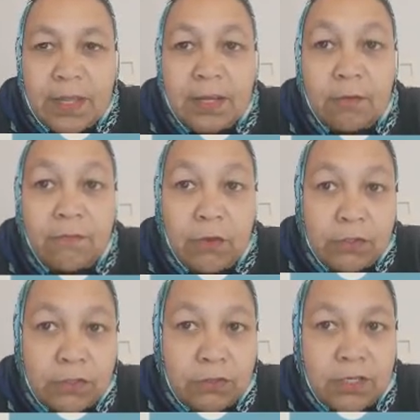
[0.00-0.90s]
and our
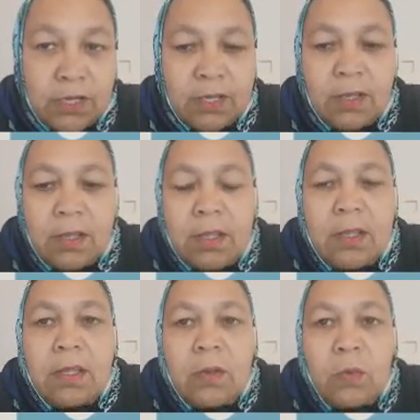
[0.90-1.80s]
focus today
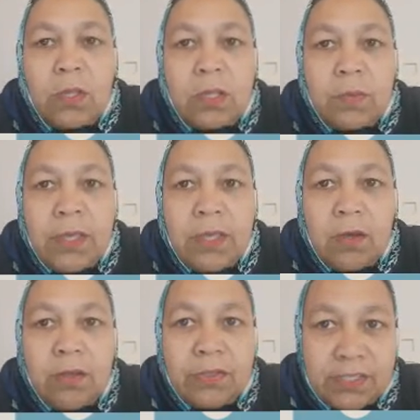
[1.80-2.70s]
will
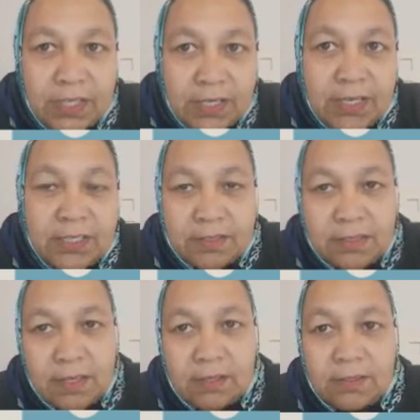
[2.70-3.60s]
be on the techniques
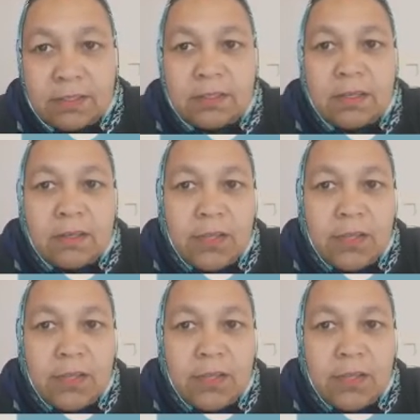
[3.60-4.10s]
and skills